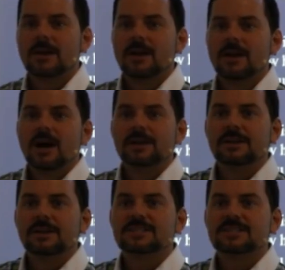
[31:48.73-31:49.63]
Uh,
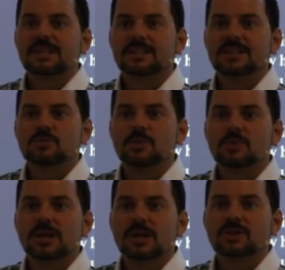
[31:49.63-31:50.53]
Nide says each week I
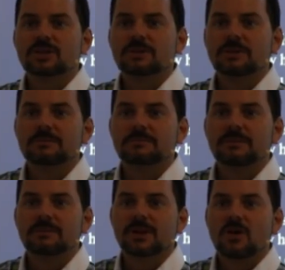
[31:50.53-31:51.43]
surely meet my
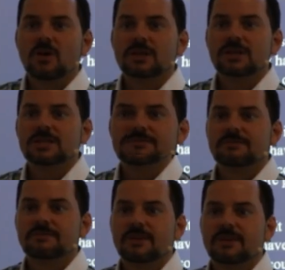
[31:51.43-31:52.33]
colleagues and
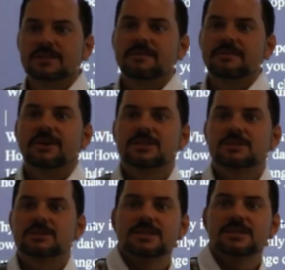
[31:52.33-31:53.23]
friends at various
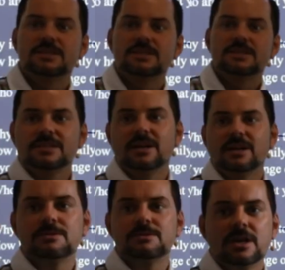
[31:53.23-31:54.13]
places and
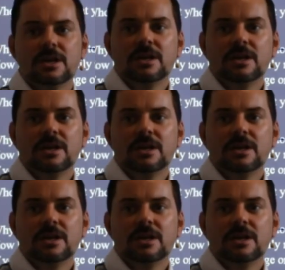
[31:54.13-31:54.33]
times to